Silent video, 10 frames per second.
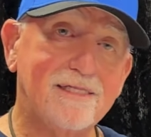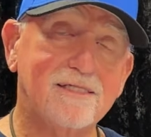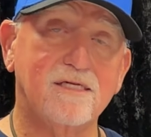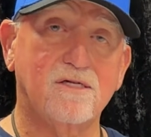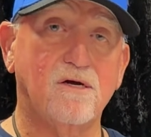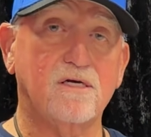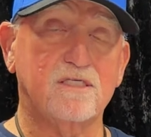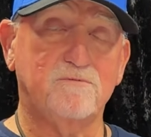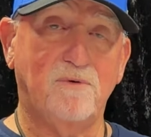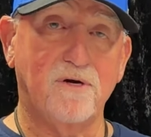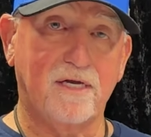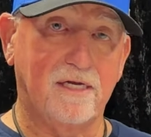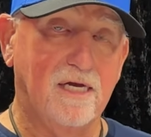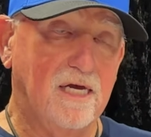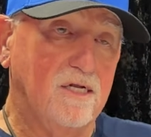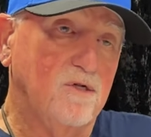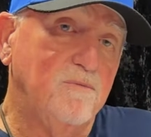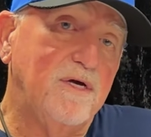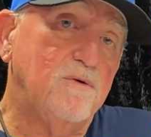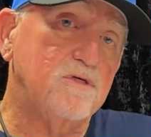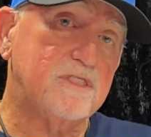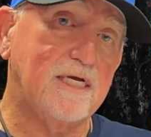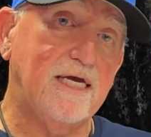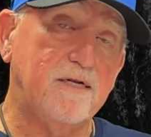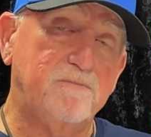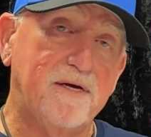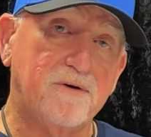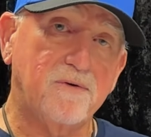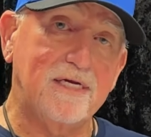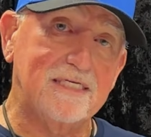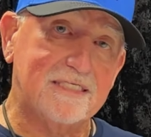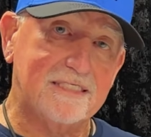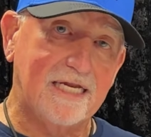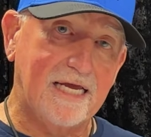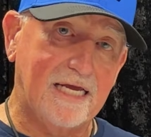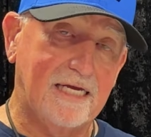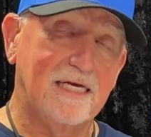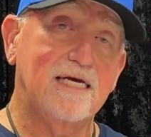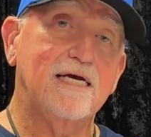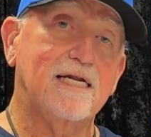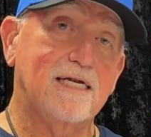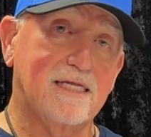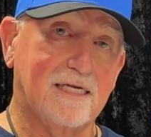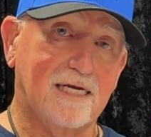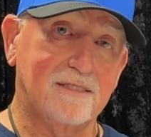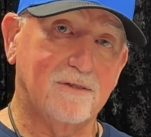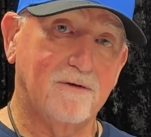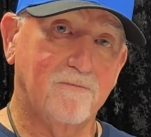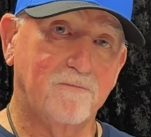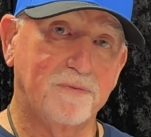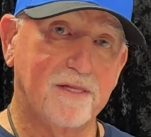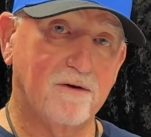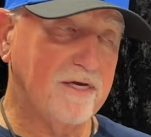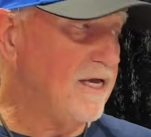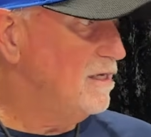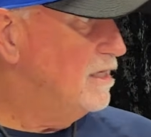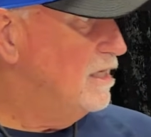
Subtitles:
that the dog is barking. No me gusta que el perro esté ladrando. Okay?